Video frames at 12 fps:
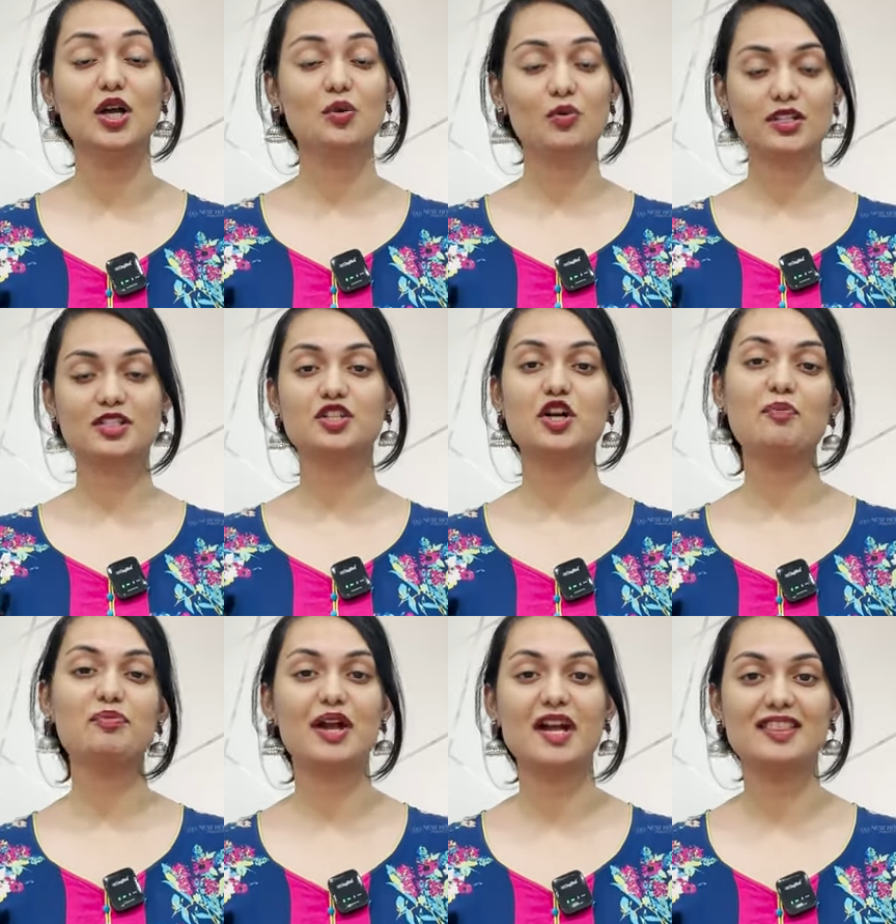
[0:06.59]
Well,
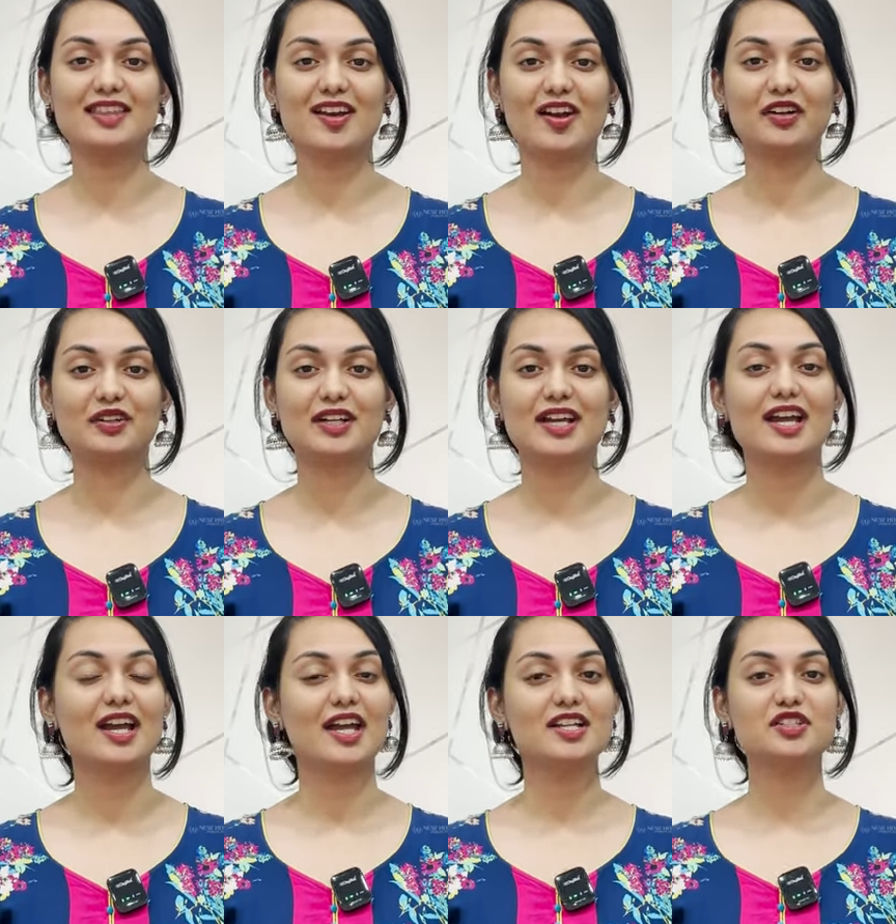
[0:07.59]
stop right there.
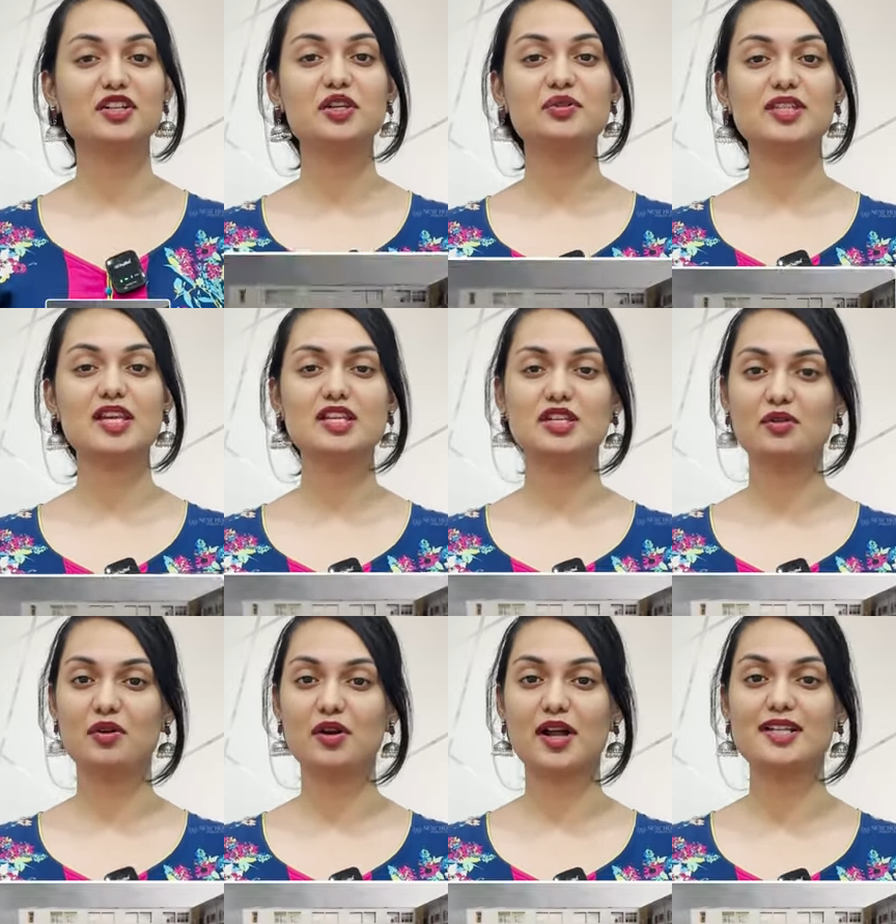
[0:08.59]
Introducing New
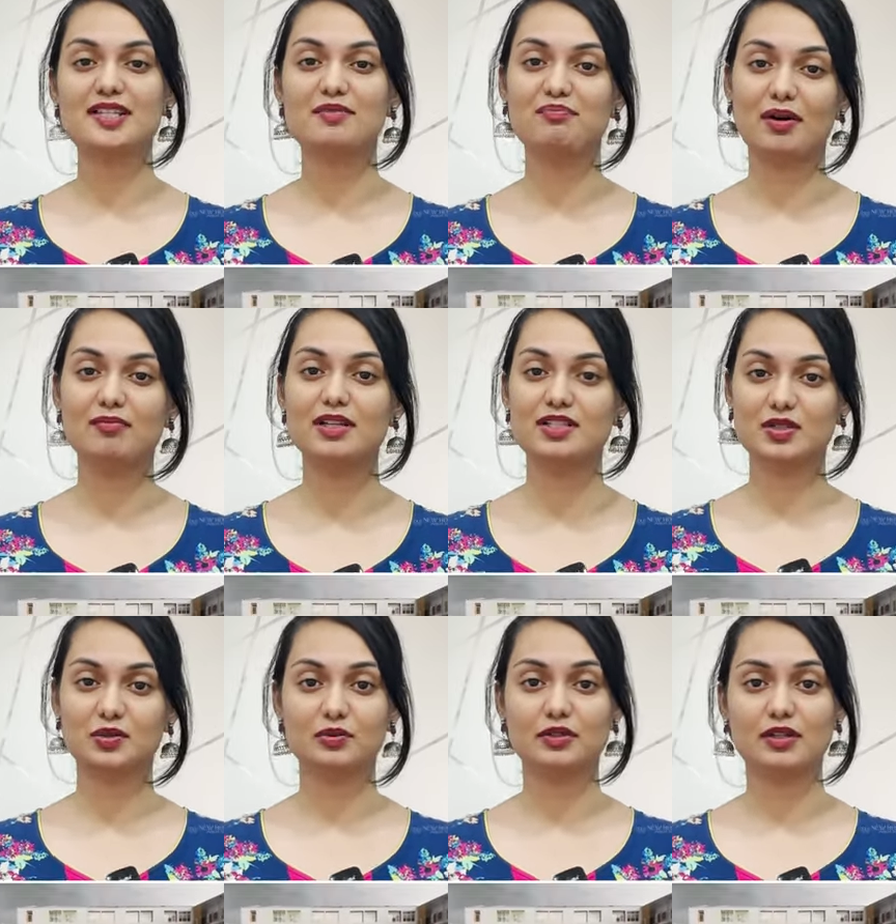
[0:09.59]
Horizon Public
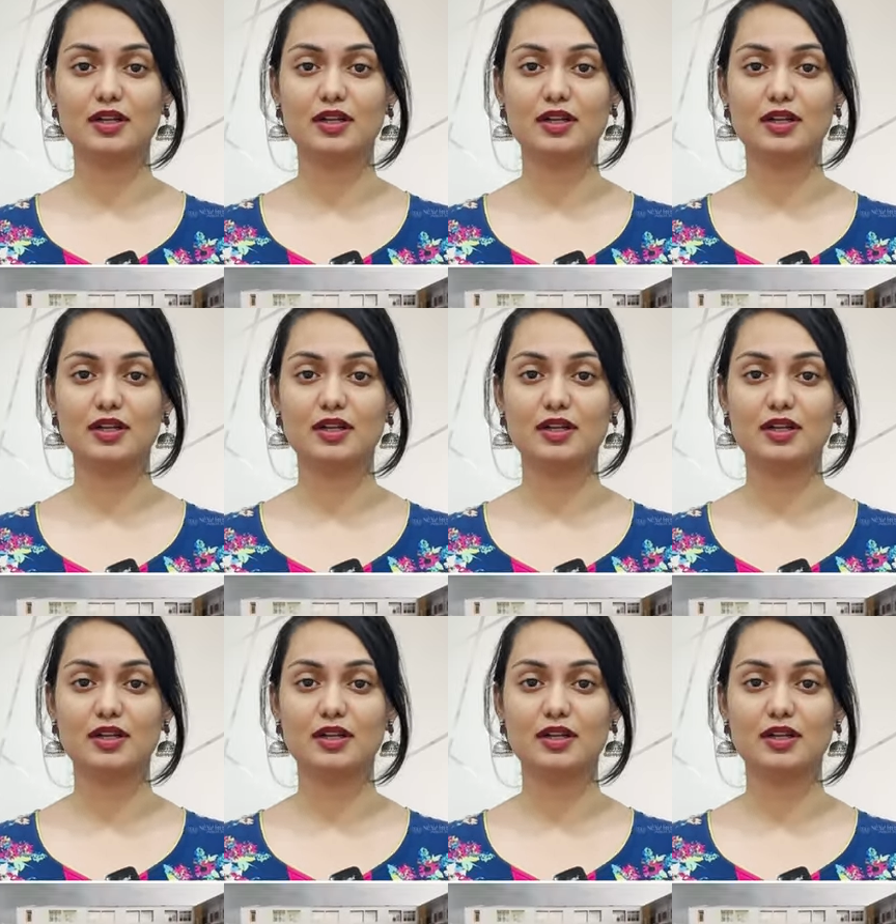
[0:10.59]
School.